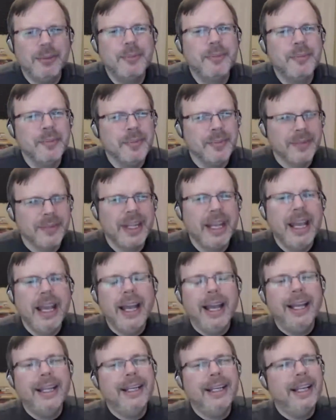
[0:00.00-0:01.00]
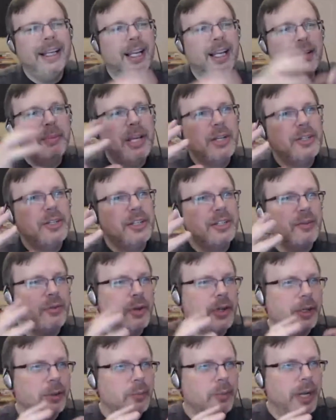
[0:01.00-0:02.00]
Okay. Yeah. And I
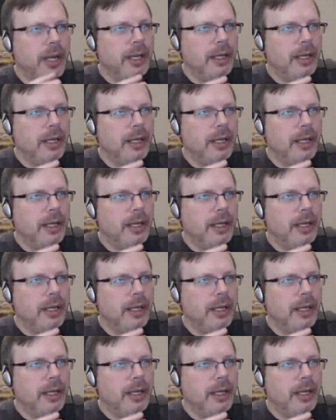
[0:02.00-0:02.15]
imagine it's a very